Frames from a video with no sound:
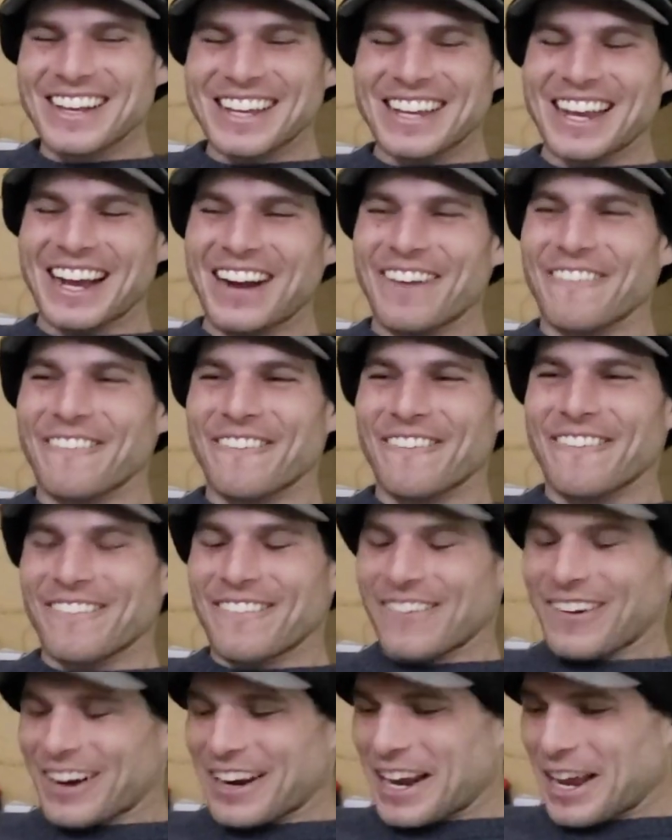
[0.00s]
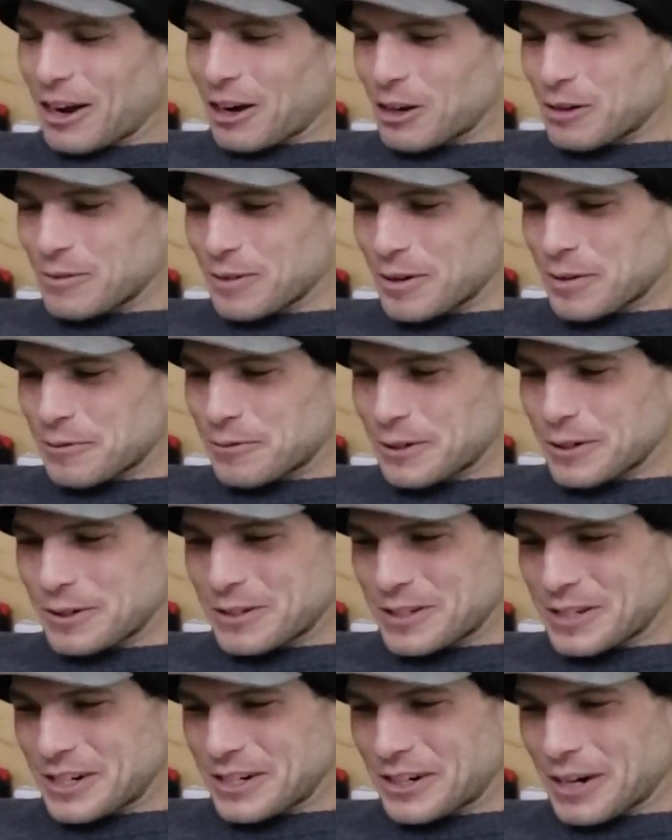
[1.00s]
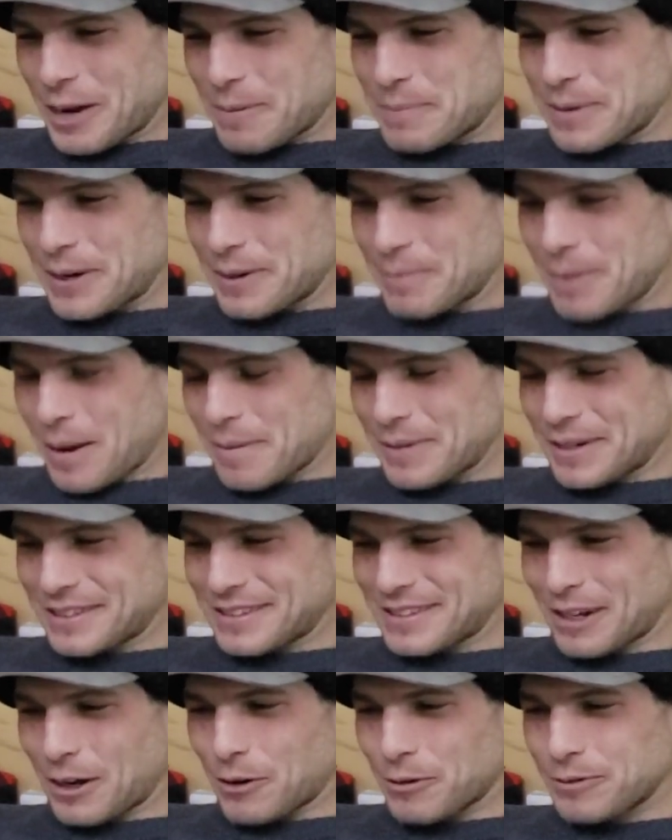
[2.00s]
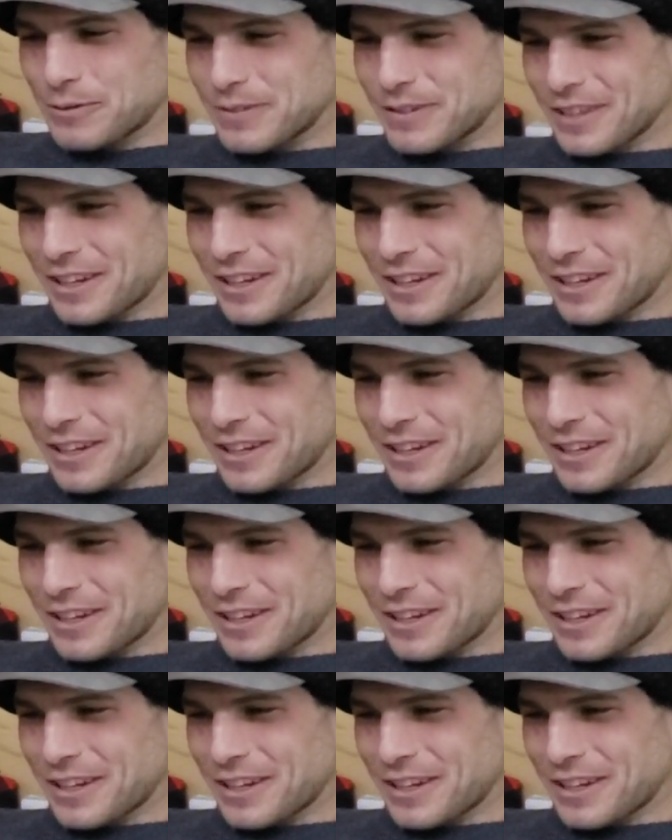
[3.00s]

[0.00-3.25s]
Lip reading: Yeah, one hell of a first year up here by myself.